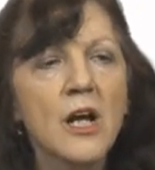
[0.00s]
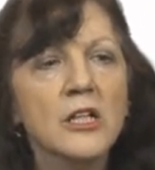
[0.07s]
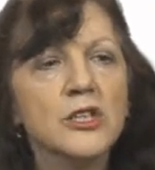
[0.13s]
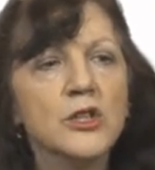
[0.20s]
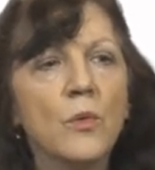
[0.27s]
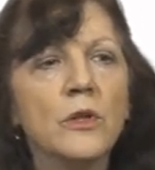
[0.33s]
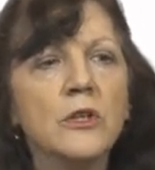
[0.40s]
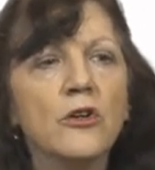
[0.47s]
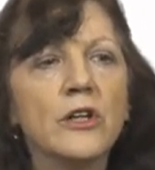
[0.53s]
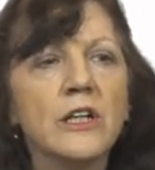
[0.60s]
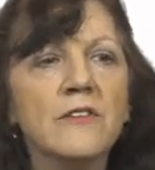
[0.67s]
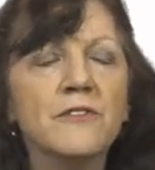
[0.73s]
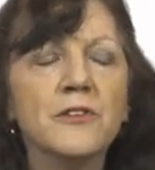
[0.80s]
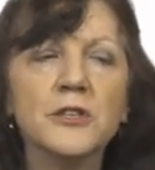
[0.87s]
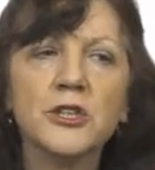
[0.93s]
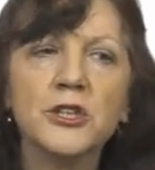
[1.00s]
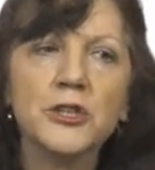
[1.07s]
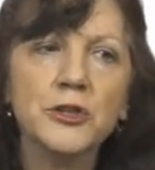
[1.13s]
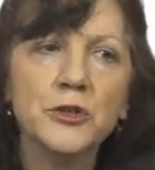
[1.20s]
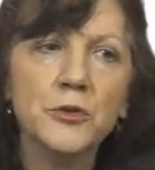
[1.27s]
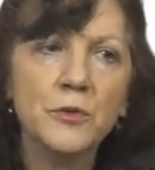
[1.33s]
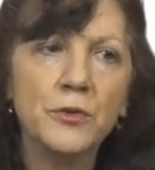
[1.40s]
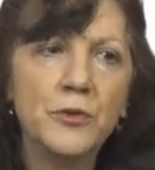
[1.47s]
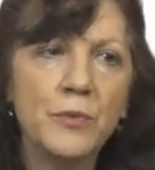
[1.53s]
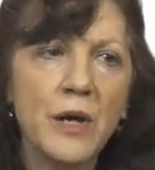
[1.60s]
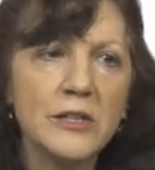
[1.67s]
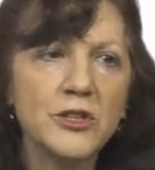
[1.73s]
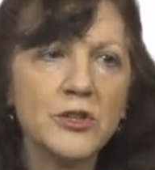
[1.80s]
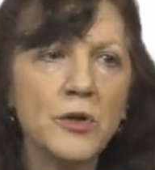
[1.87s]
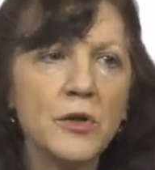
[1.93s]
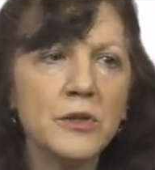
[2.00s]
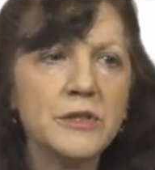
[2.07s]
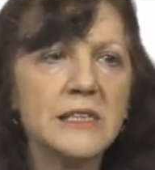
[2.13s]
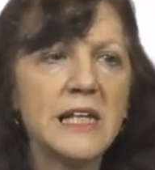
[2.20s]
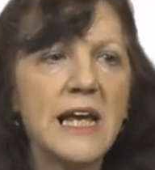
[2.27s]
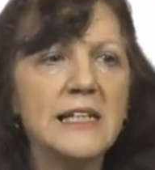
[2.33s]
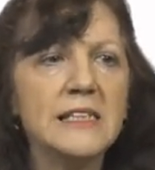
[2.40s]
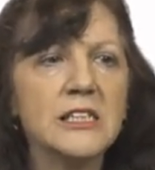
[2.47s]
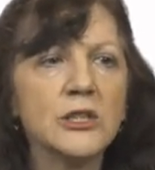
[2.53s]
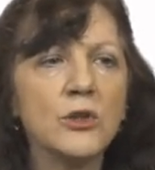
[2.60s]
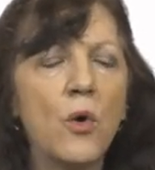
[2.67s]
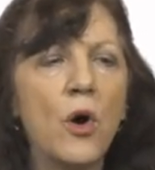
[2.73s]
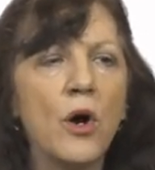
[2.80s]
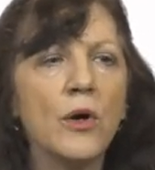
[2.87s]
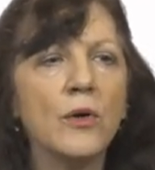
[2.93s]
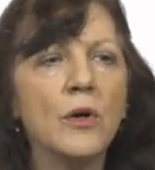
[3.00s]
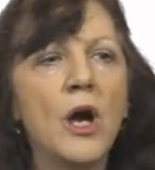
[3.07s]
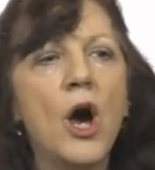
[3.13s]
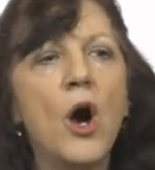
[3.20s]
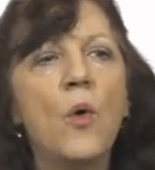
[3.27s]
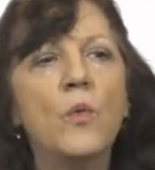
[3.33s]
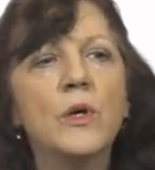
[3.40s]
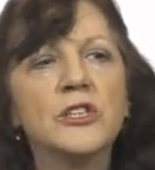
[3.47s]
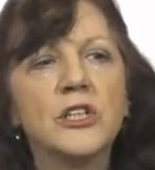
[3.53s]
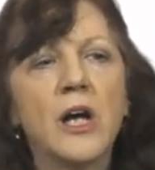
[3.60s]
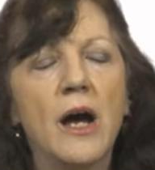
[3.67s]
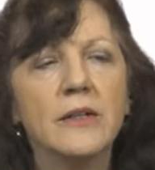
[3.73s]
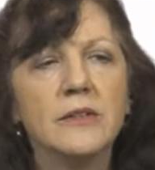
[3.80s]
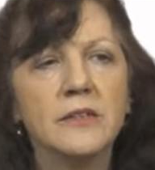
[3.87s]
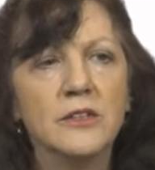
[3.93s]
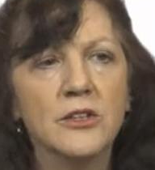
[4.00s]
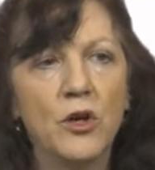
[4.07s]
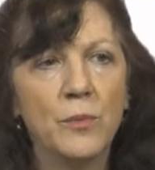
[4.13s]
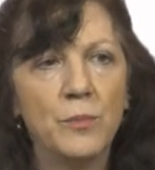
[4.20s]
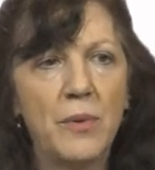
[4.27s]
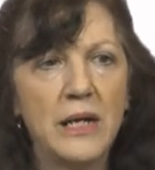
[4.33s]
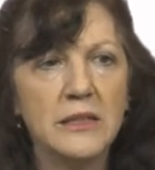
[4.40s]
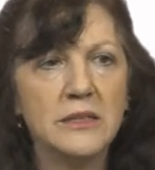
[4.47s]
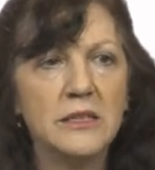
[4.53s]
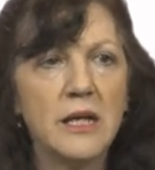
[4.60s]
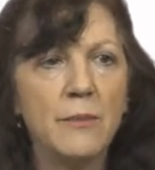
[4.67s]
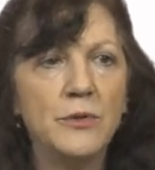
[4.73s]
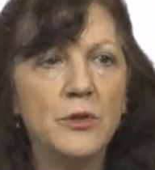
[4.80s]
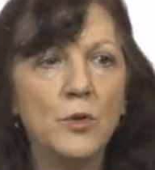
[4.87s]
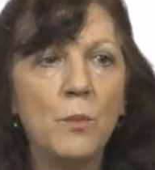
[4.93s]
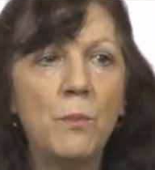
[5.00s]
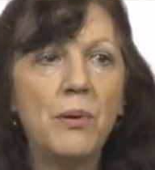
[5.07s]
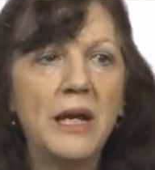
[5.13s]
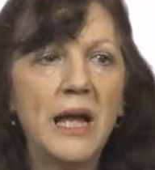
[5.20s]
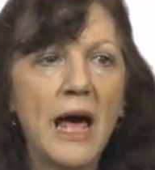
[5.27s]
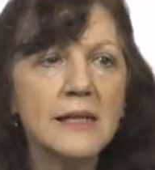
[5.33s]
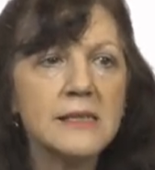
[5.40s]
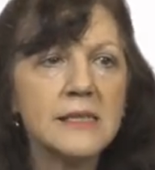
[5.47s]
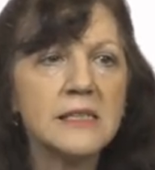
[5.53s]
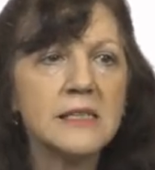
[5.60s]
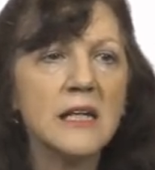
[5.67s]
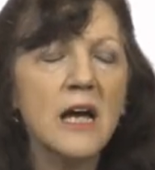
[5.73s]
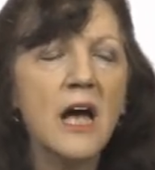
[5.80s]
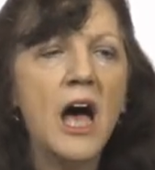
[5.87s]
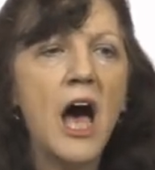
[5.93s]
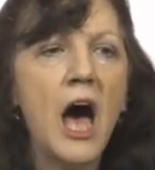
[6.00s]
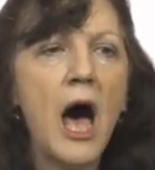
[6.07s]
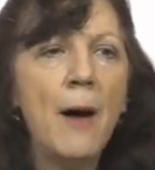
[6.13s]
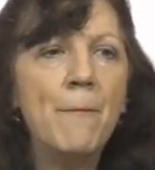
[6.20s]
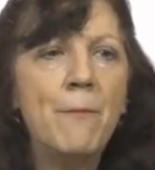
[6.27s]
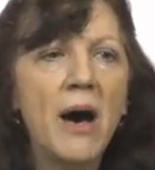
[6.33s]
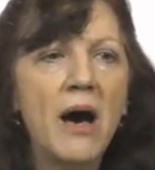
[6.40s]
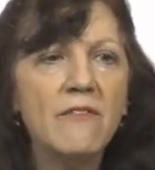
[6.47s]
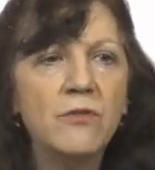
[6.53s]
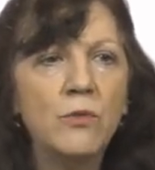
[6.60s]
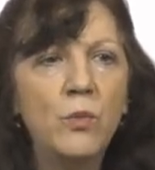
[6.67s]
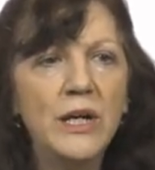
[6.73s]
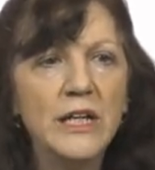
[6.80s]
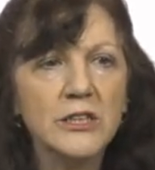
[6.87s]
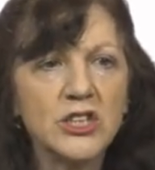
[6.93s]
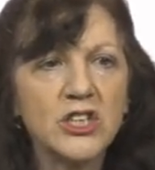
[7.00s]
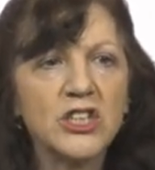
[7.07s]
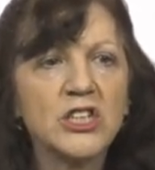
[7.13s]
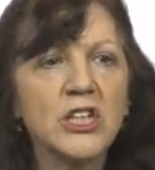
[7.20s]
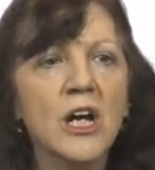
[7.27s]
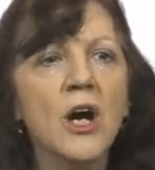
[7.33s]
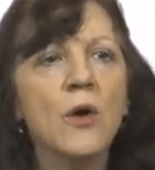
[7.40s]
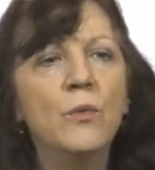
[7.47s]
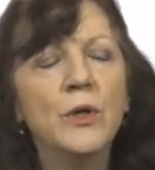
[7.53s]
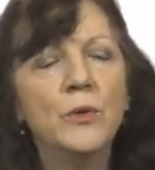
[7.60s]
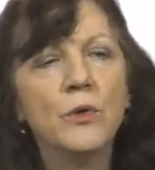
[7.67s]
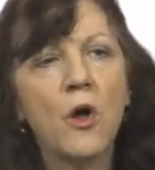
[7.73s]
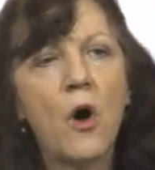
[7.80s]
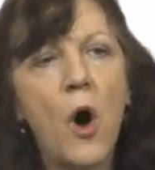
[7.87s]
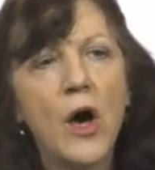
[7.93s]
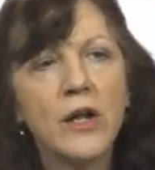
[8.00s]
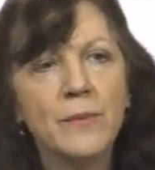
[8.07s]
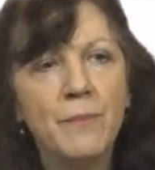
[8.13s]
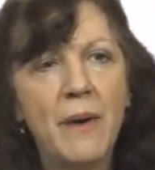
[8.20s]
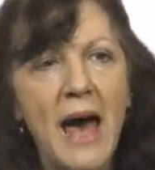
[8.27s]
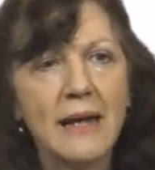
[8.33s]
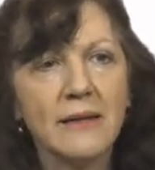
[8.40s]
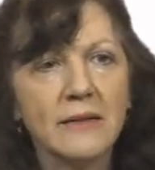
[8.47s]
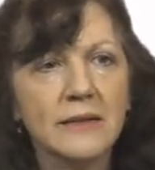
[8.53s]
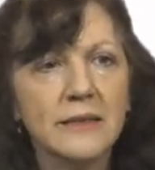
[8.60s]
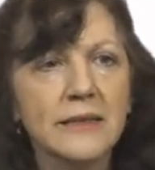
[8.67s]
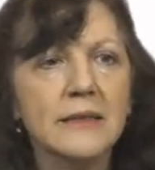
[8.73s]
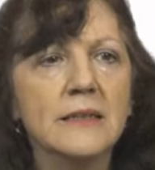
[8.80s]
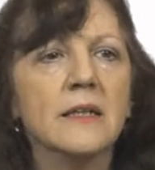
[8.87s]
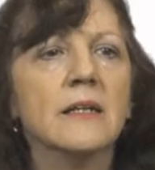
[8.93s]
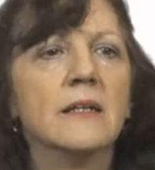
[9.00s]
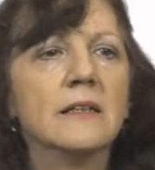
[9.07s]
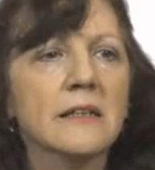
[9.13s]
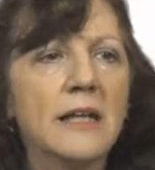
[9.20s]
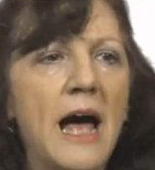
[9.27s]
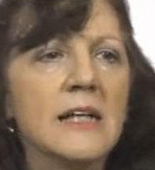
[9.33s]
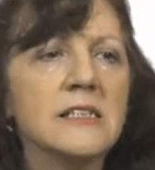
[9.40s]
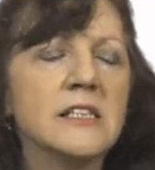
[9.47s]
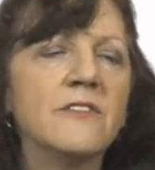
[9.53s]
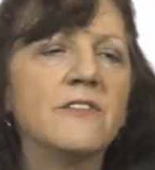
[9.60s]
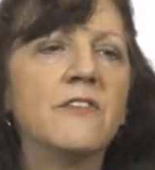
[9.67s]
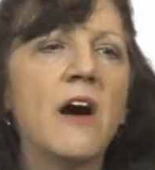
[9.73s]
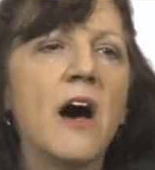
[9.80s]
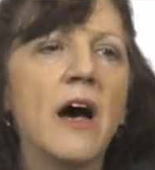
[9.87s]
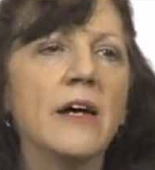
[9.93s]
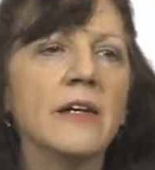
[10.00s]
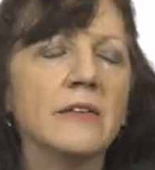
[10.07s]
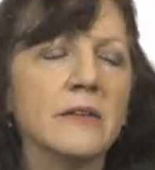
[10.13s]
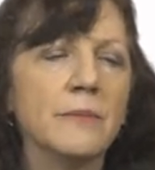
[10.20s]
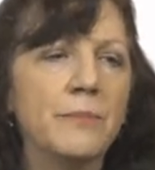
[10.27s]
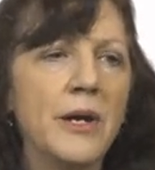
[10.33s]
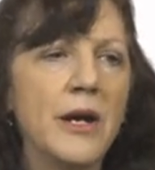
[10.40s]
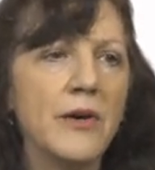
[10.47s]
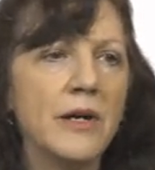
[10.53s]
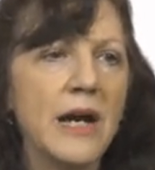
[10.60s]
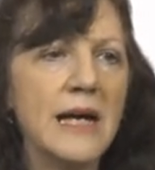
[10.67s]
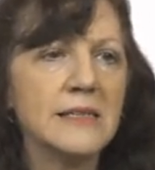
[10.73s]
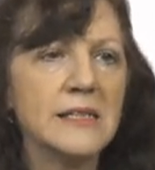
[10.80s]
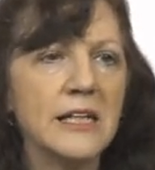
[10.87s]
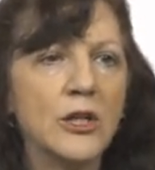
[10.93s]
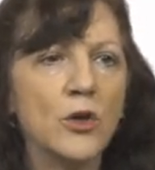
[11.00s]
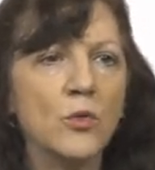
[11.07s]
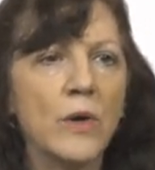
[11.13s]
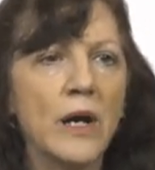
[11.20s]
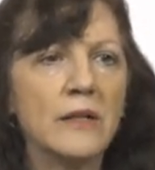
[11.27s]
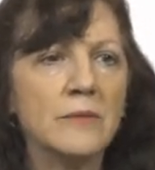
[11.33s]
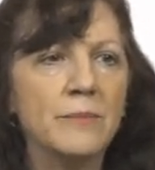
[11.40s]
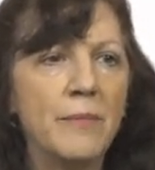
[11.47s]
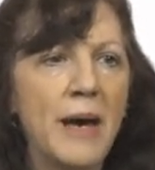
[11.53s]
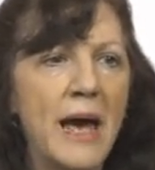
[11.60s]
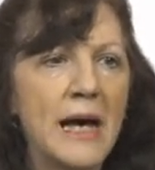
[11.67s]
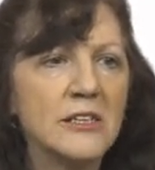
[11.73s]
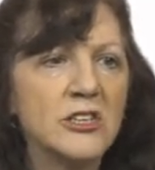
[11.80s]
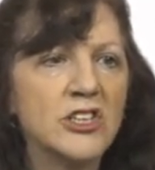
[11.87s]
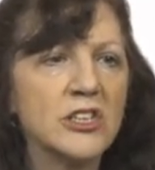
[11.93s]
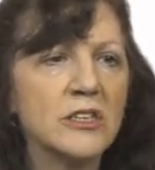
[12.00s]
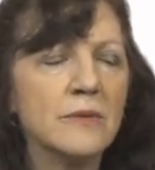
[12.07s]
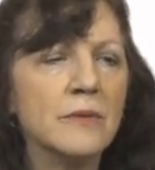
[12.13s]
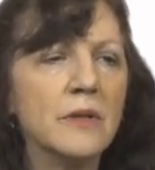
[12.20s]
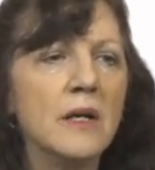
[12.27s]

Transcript: So we're looking for two thresholds, a score which I denote by W+, plus, above which we will automatically classify the pair as a correct match